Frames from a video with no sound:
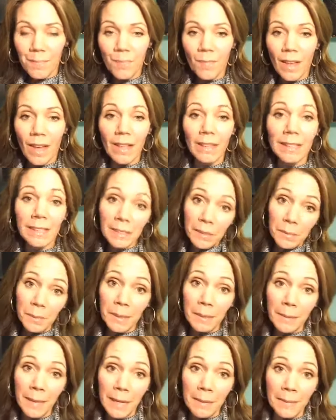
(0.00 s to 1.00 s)
a little bit
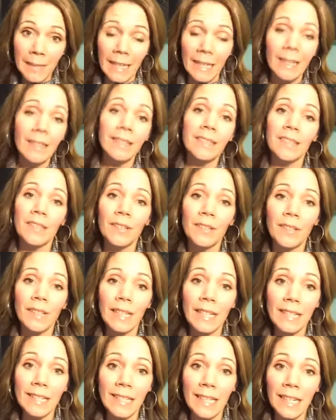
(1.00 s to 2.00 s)
about me. So like
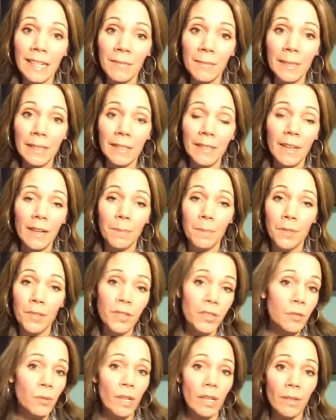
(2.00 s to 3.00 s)
I said, I've been a
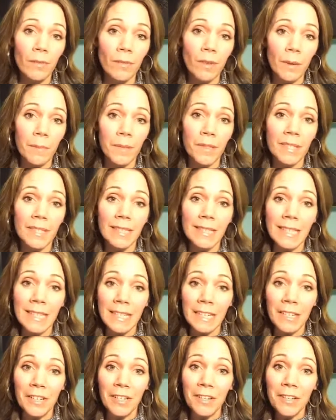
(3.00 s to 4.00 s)
personal trainer for almost 16
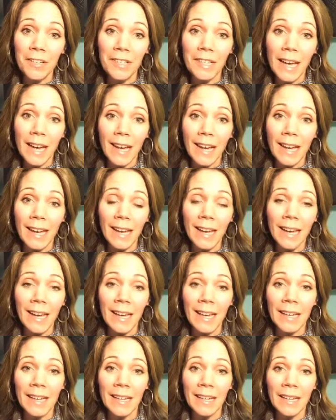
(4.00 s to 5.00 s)
years. I
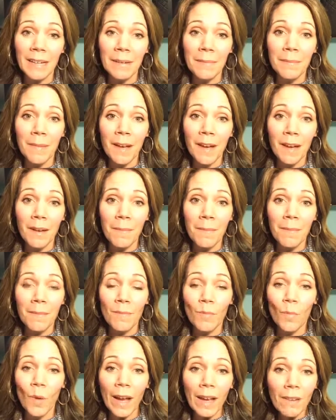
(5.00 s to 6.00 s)
am a
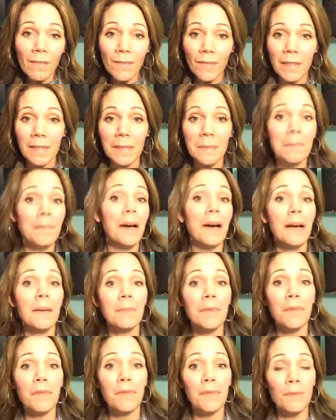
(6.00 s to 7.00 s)
wife and a mom
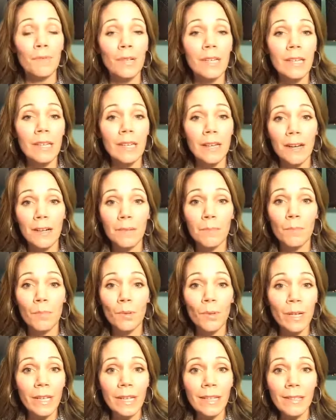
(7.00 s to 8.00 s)
of 3 young
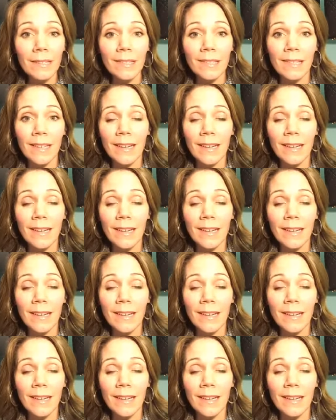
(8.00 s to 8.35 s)
boys.